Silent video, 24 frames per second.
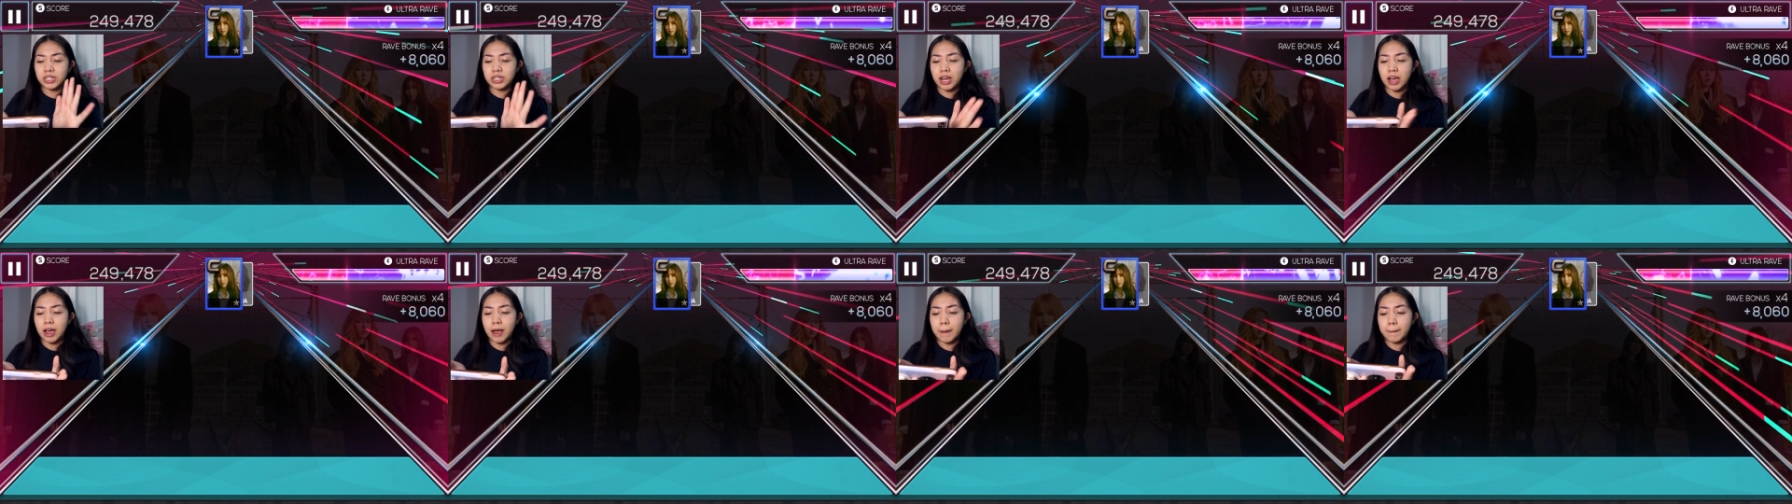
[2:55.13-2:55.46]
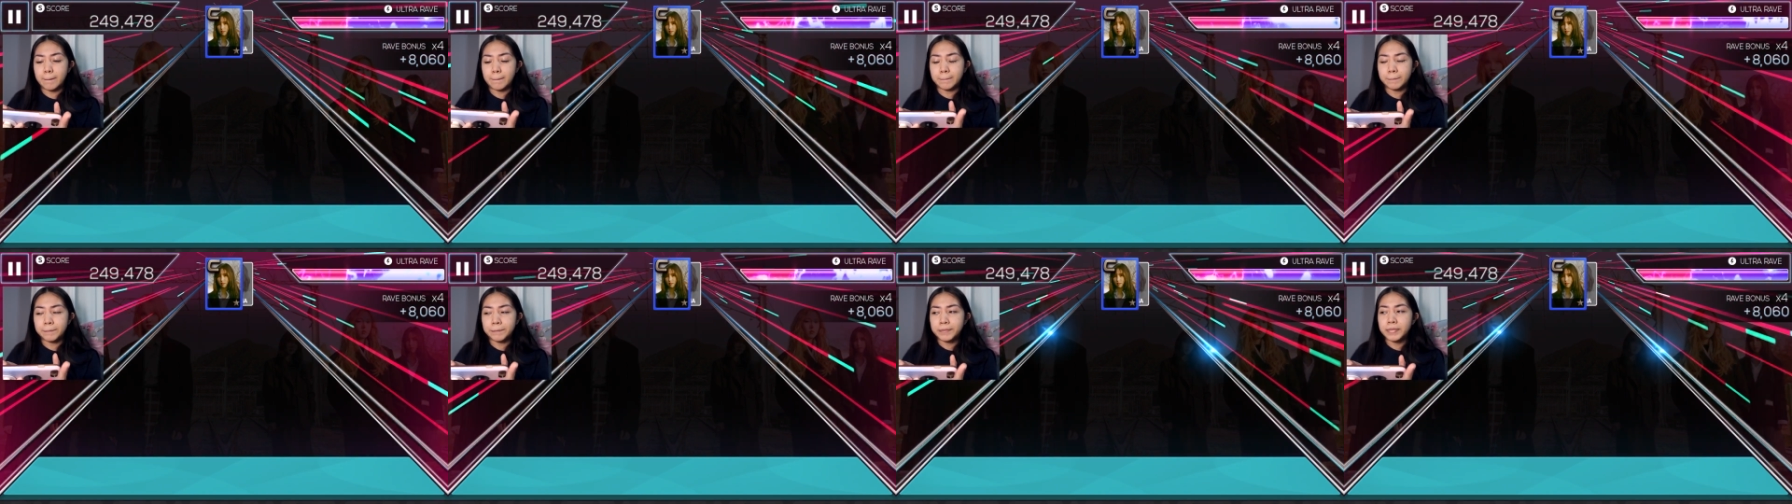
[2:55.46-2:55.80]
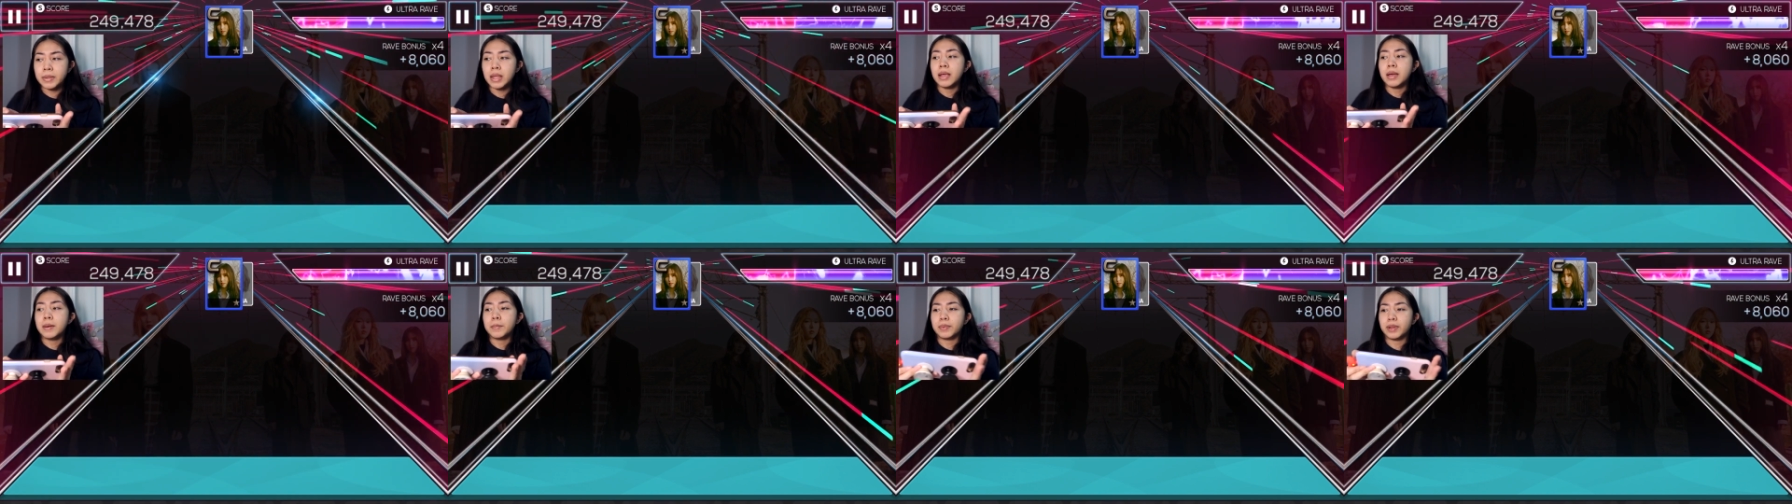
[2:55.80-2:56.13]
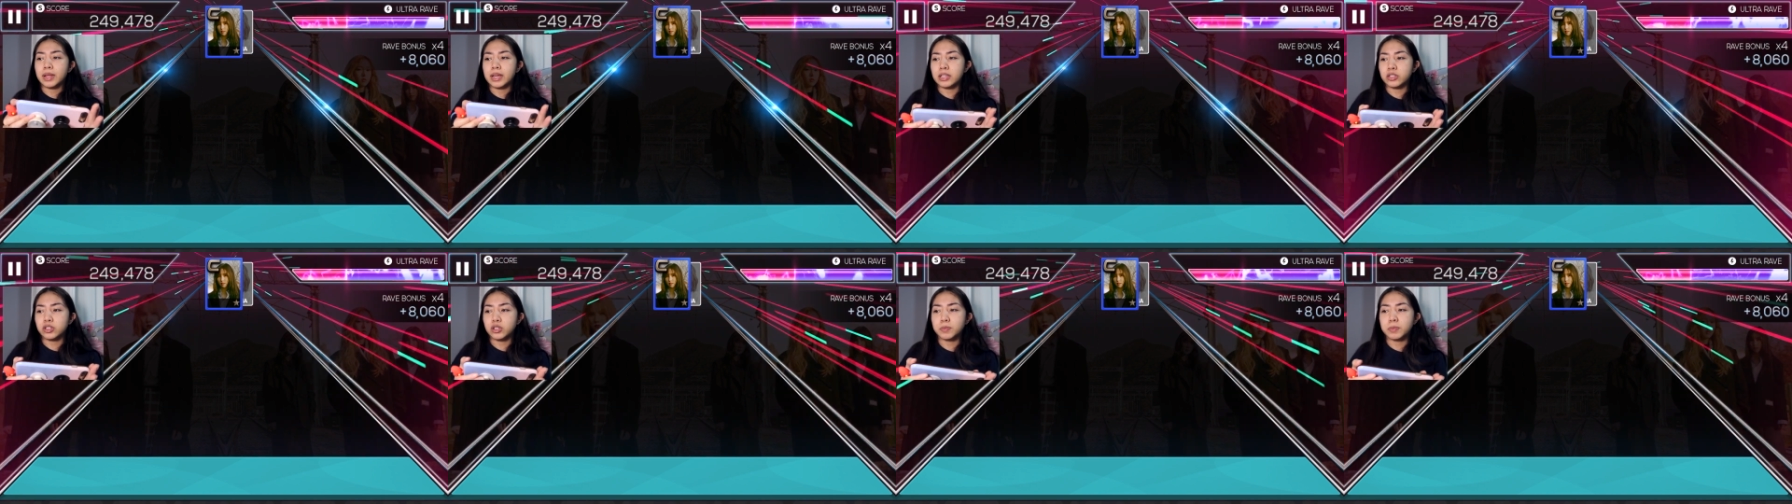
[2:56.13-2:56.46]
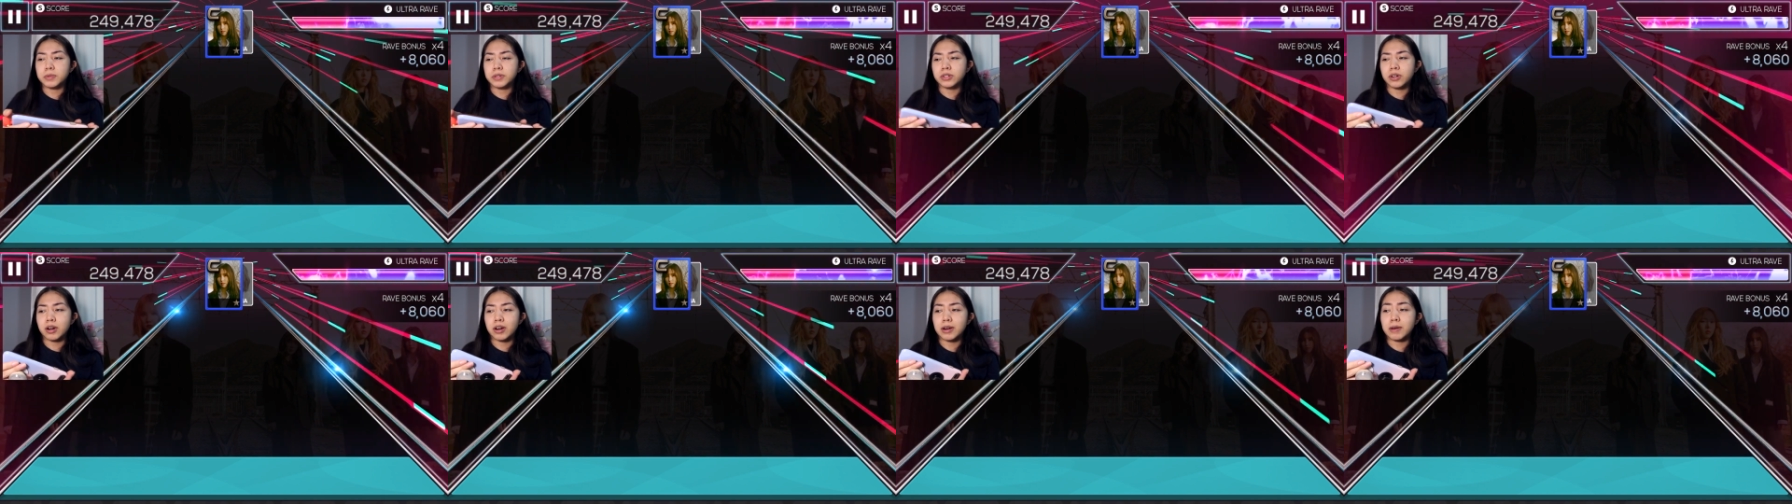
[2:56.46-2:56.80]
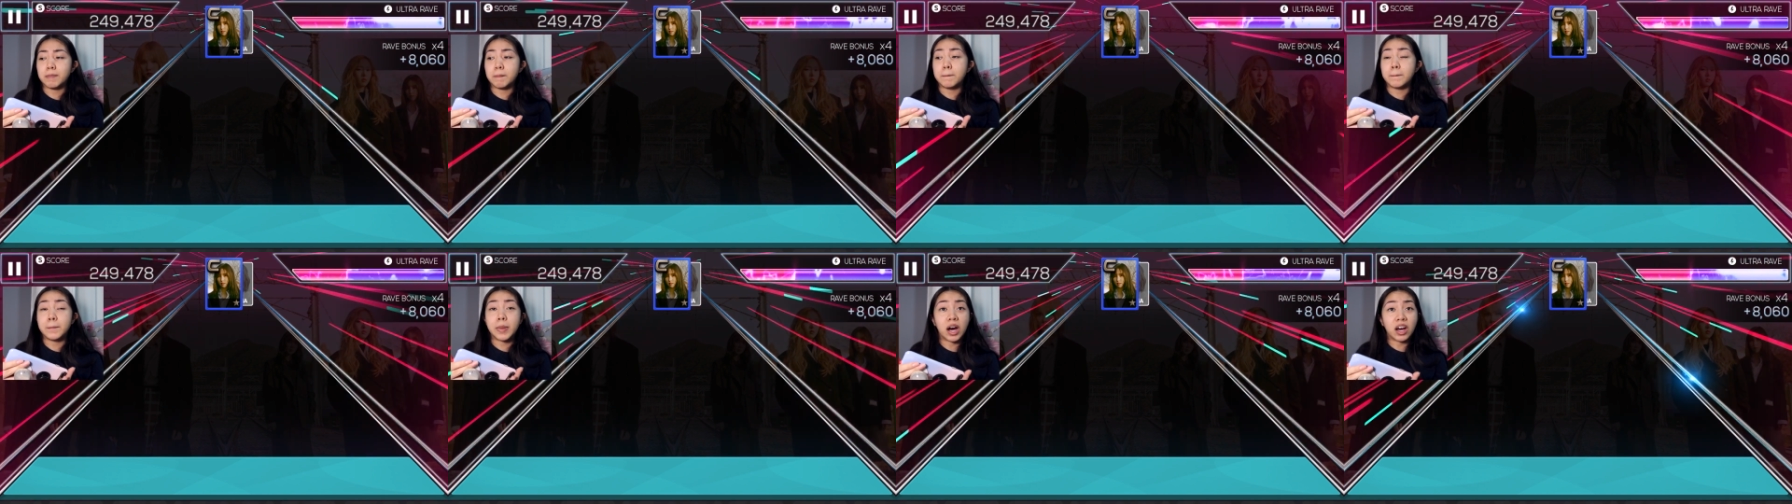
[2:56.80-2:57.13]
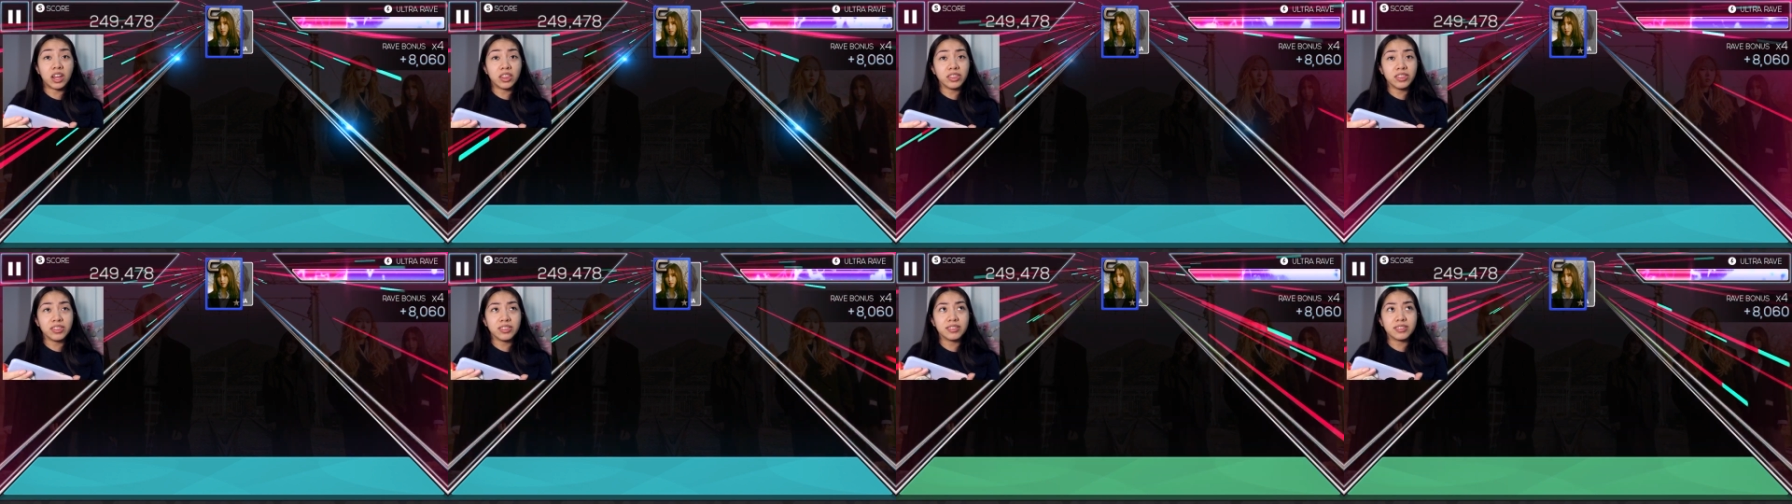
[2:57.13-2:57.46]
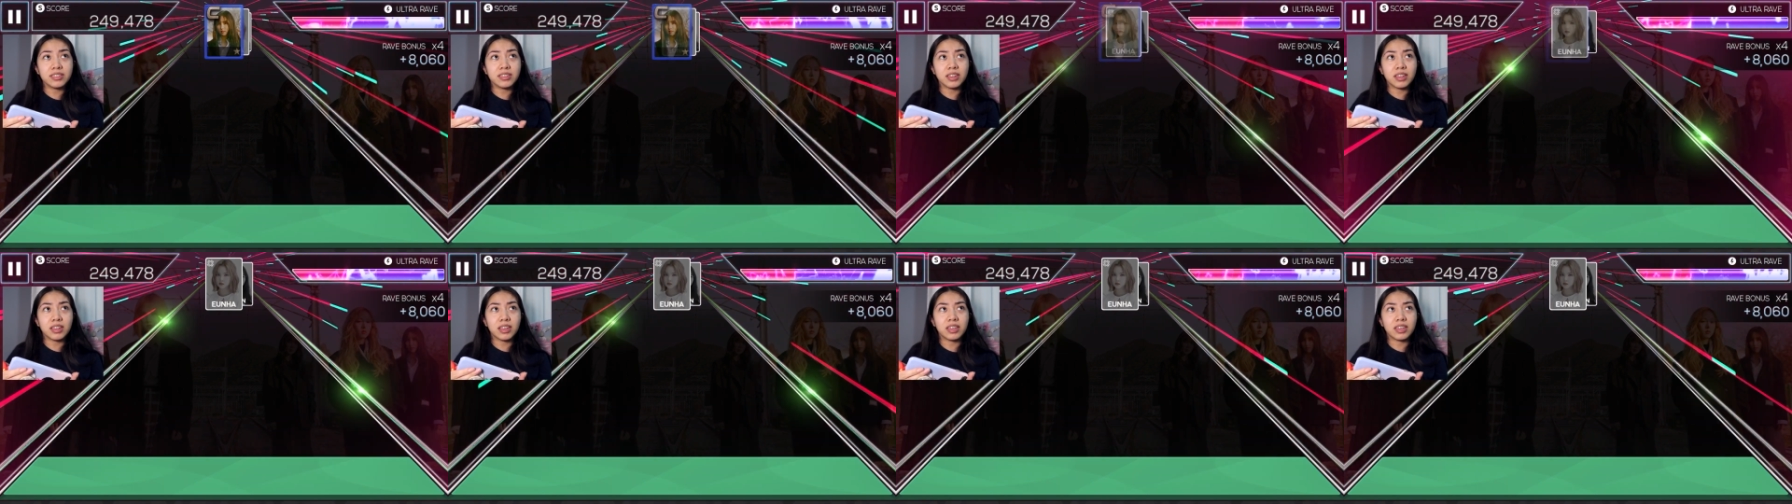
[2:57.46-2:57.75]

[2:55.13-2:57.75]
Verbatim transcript: time playing Superstar in months.